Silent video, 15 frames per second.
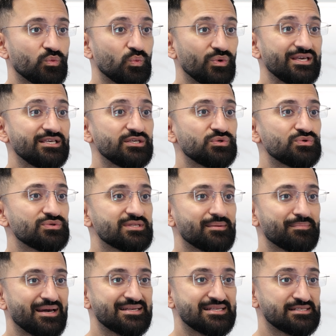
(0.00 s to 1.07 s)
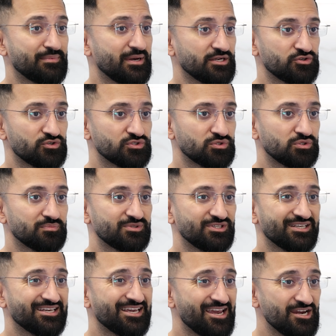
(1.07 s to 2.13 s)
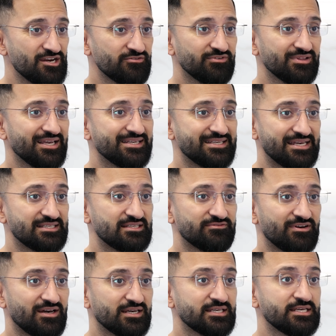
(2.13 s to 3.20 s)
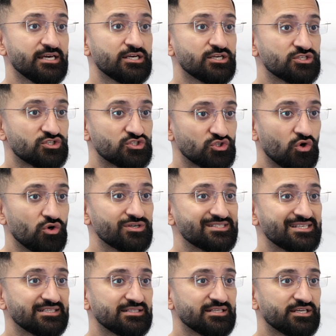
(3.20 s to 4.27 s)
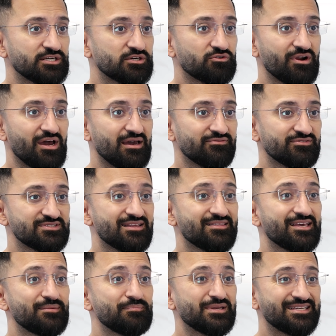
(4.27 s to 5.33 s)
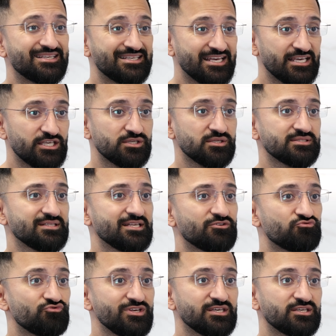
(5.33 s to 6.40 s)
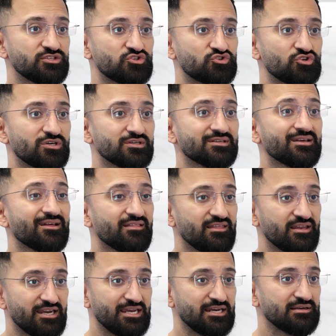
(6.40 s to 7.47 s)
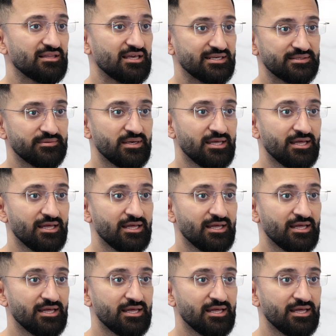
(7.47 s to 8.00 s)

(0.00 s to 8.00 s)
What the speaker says: We used the Mantis microscope to carefully identify, sort single hair grafts, then meticulously reconstruct their hairline.